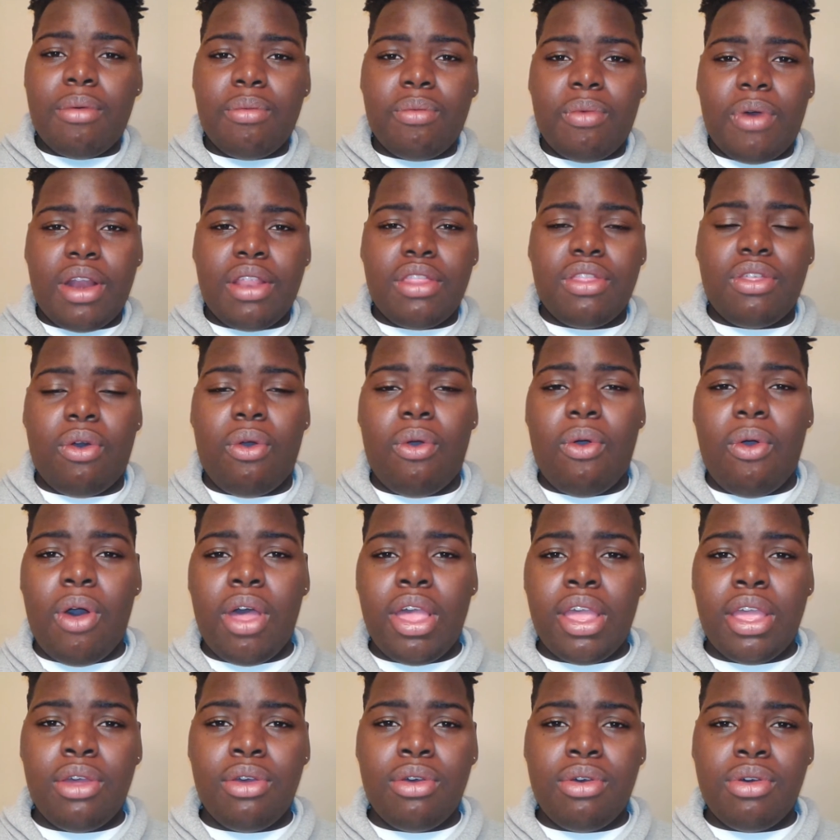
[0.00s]
one of the
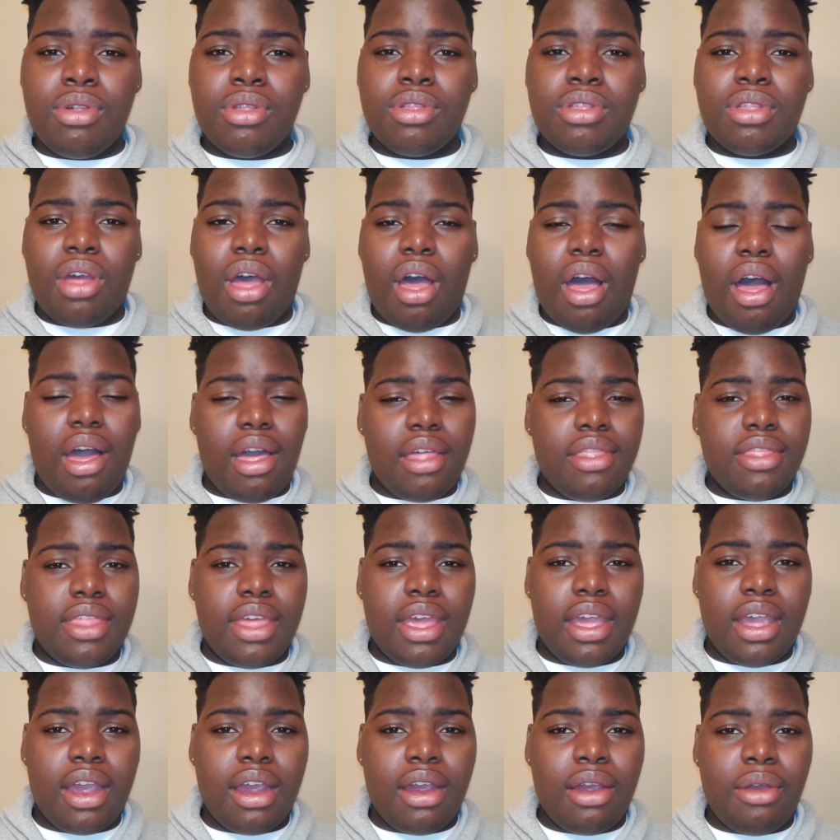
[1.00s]
oils on
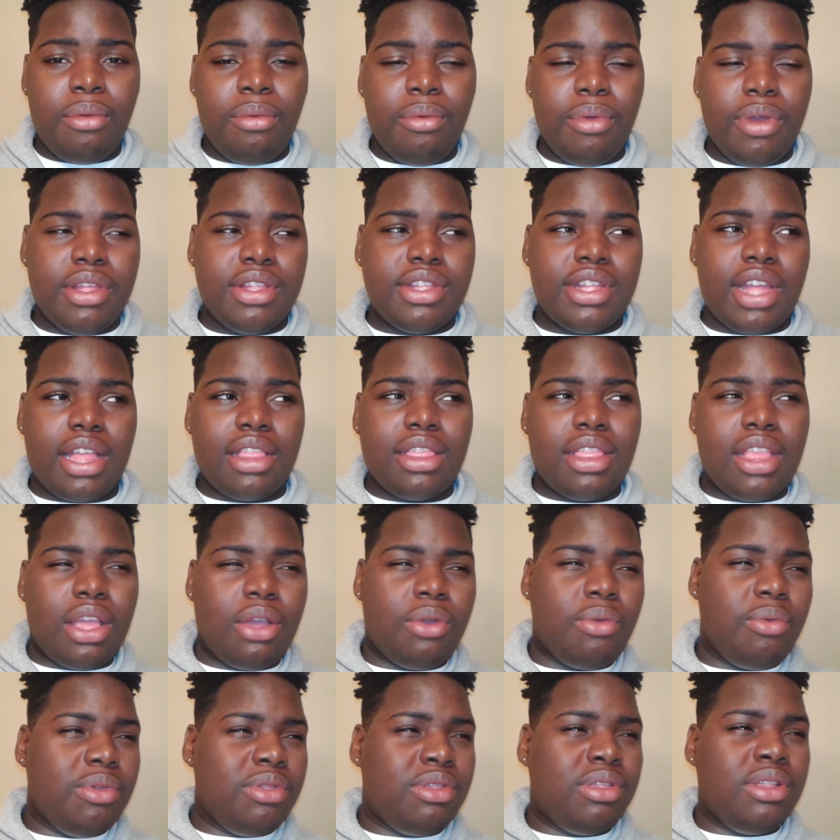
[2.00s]
there, which I
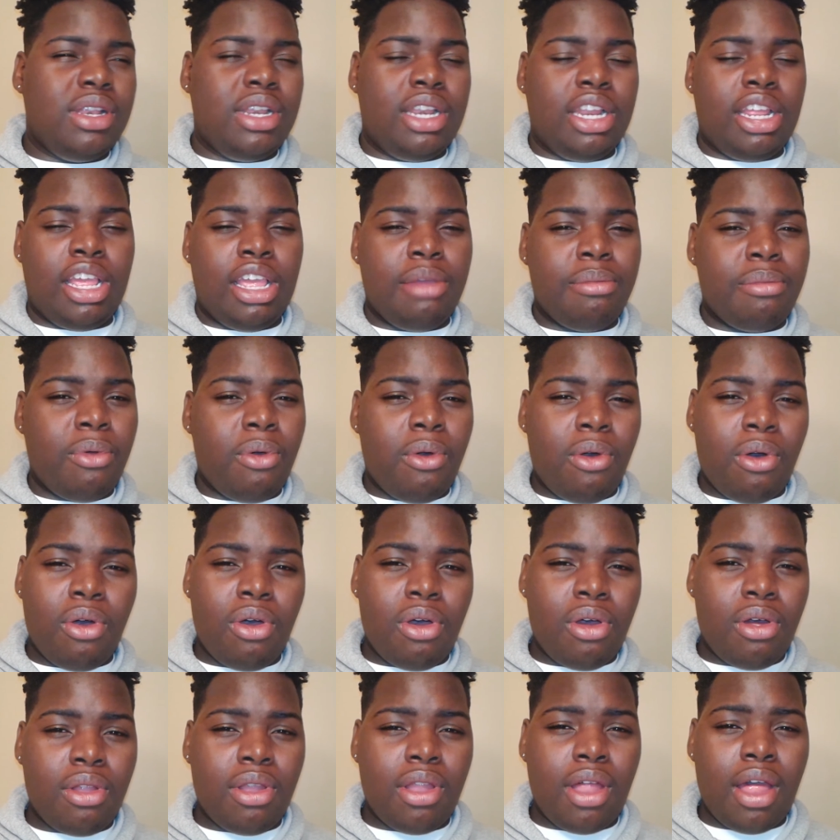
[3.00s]
think was neem
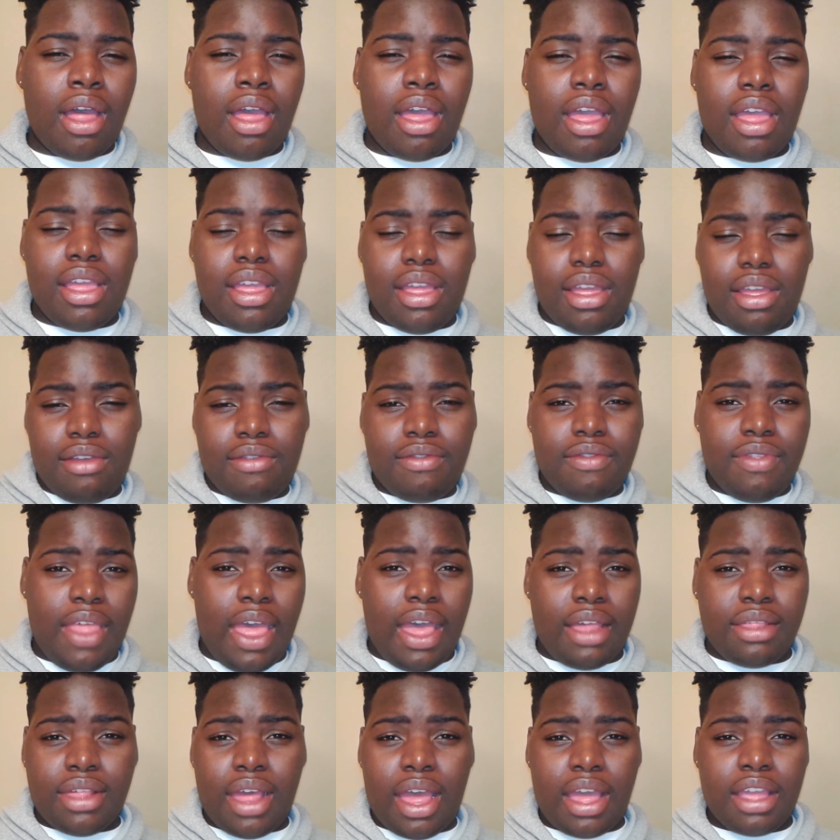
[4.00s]
oil, if
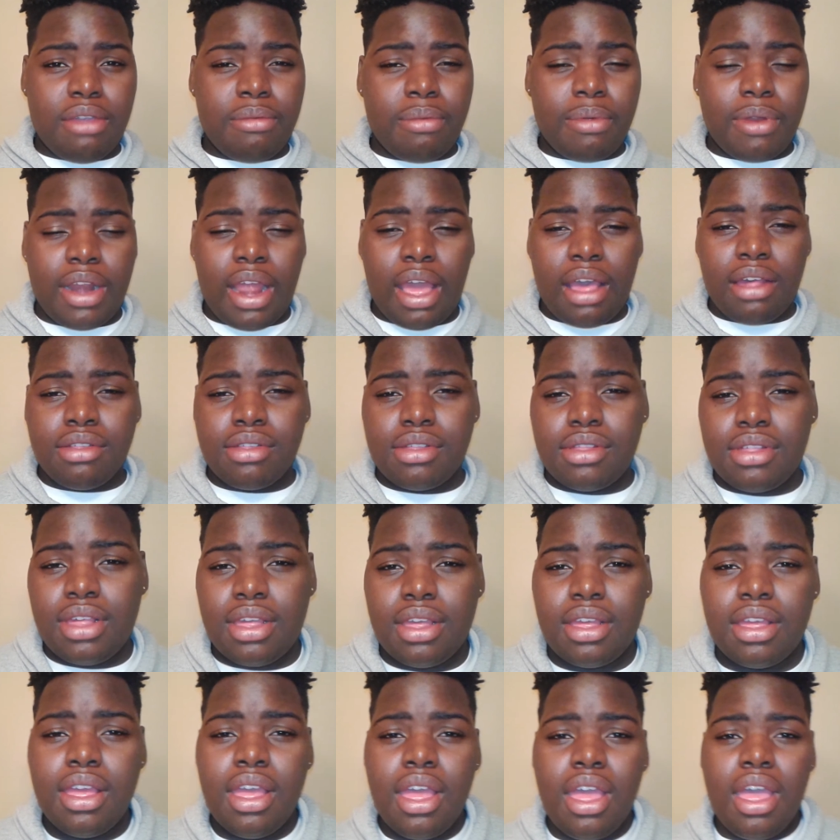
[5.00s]
that's how you pronounce
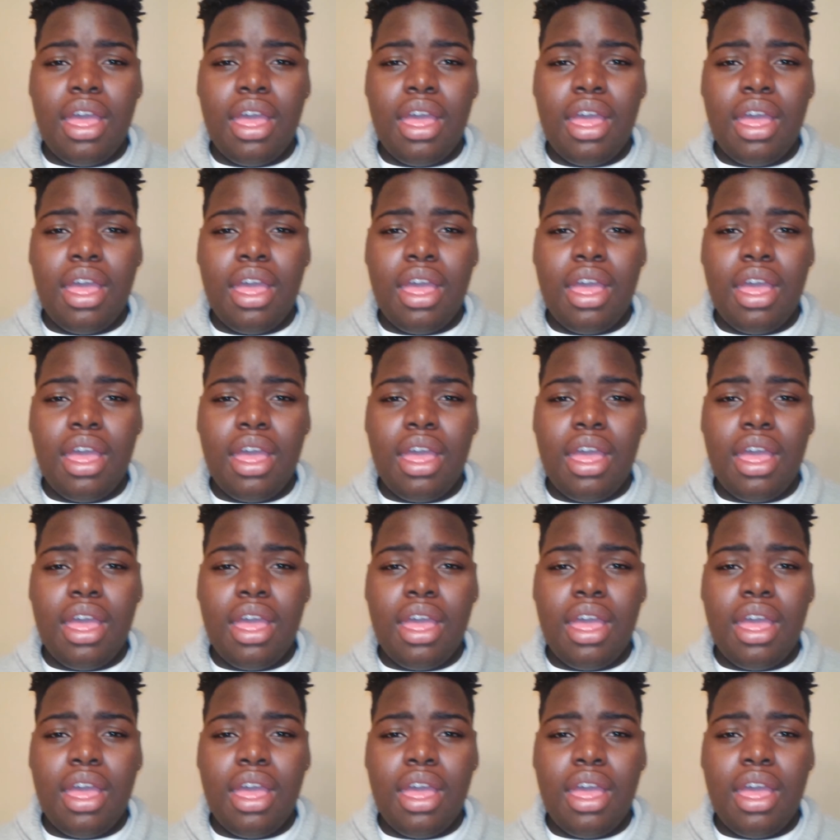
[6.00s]
it,